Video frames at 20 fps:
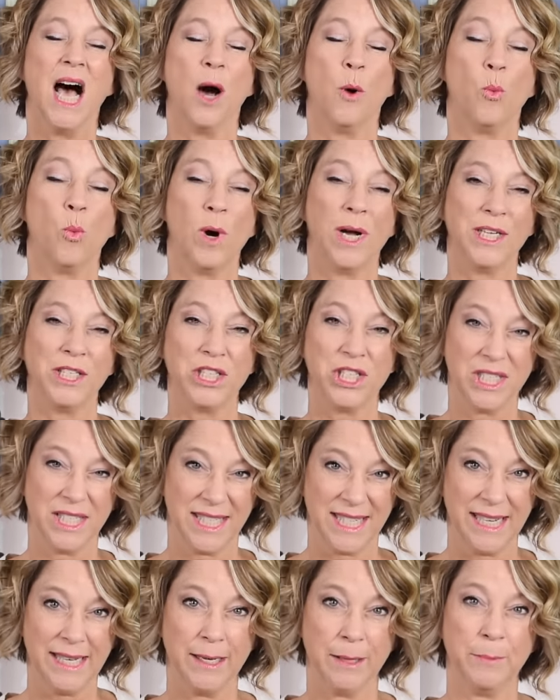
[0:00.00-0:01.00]
one
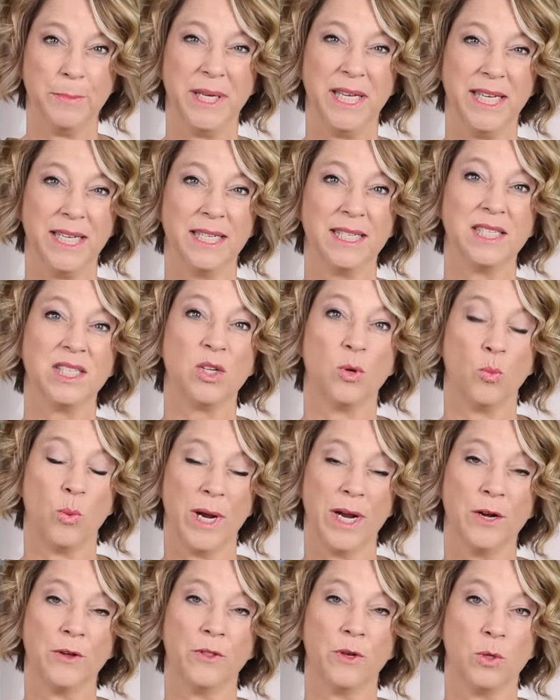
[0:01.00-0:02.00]
tip is to
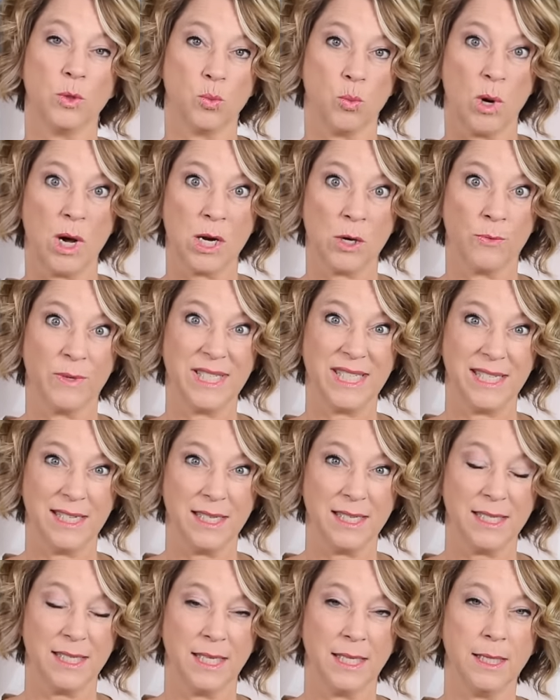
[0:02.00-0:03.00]
wear those
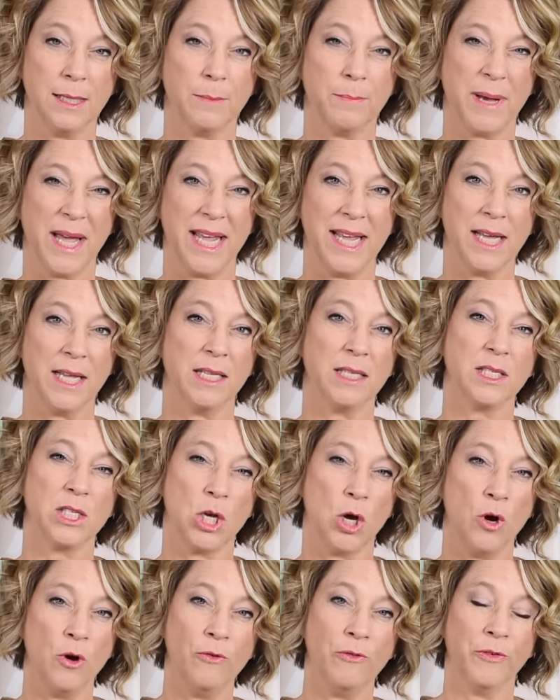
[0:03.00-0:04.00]
water-resistant pants
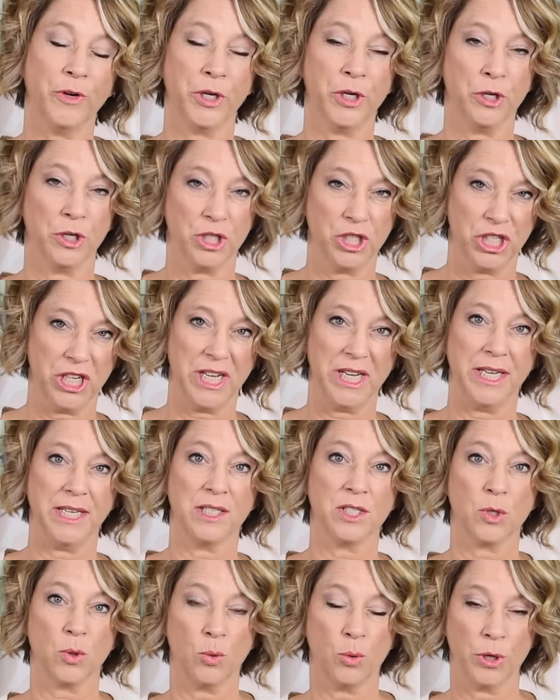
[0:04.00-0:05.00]
over your
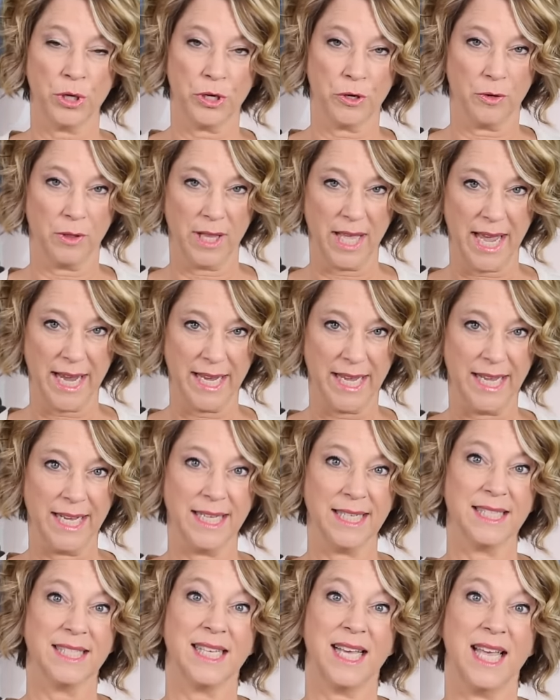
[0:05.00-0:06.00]
jeans or your
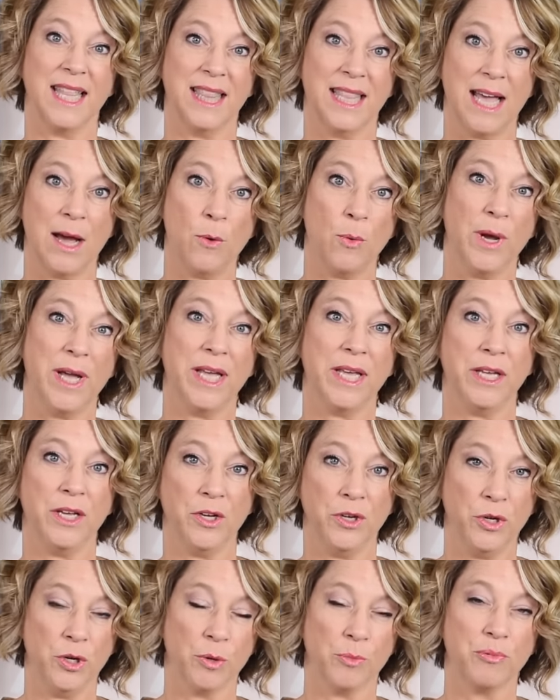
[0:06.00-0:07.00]
leggings, and that way
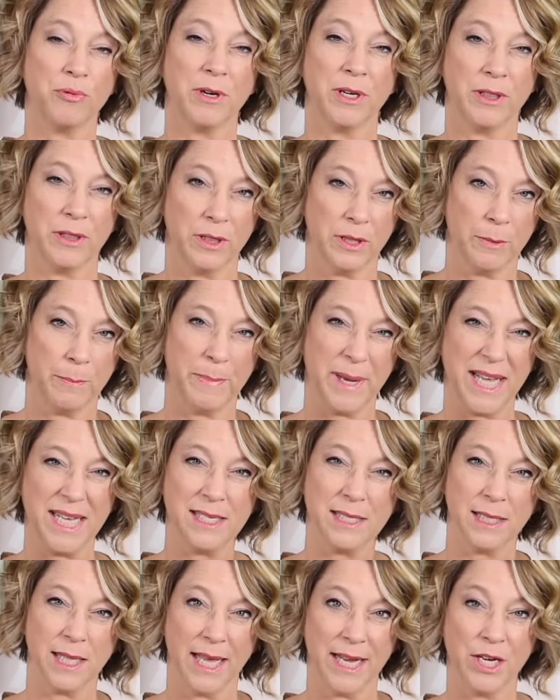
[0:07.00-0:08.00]
the
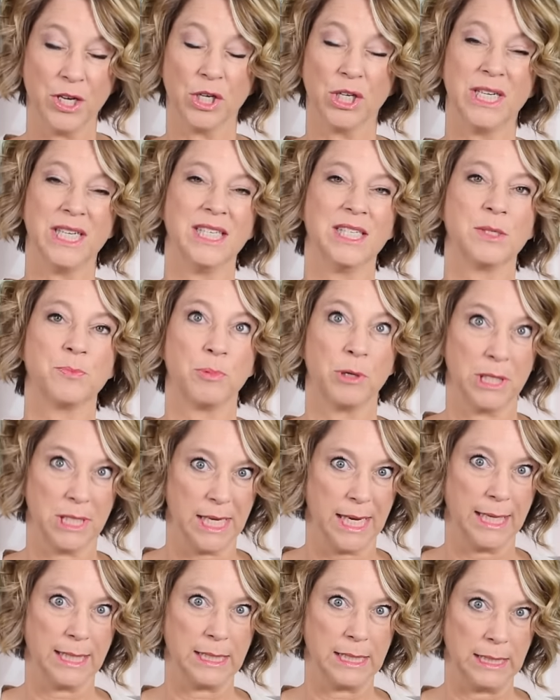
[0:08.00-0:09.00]
base layer is
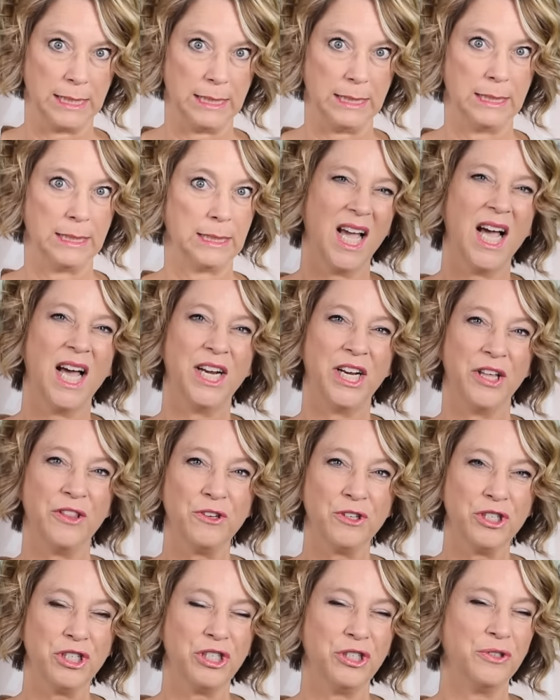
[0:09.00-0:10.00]
protected.
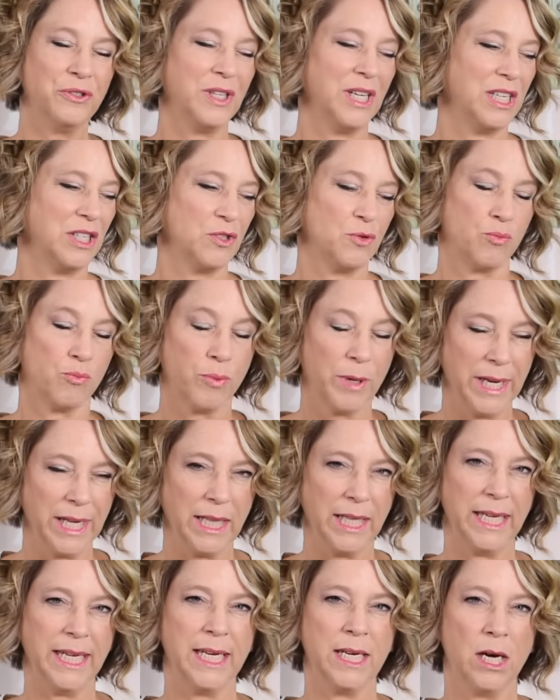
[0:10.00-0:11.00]
Another shoe that is
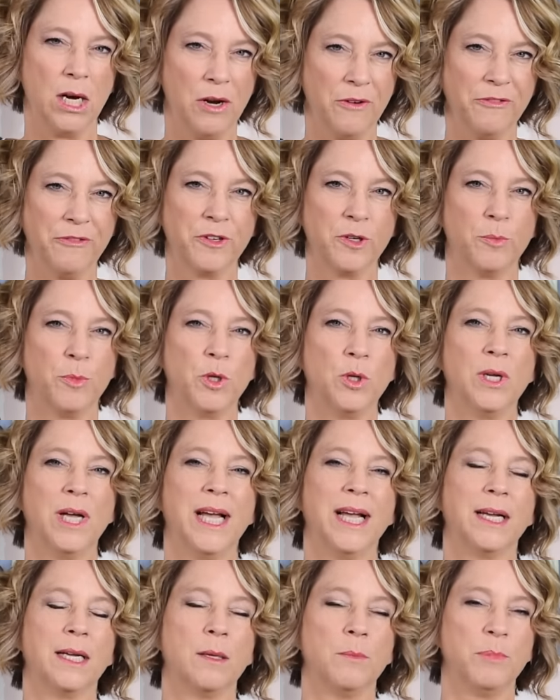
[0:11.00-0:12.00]
really comfortable
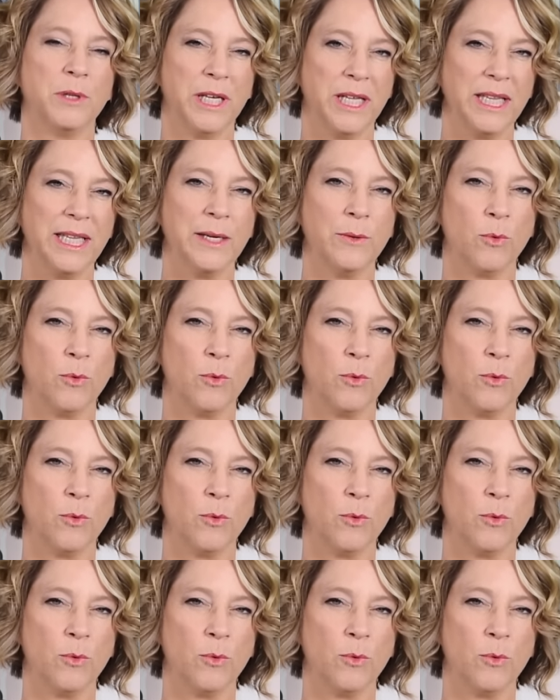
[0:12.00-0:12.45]
and completely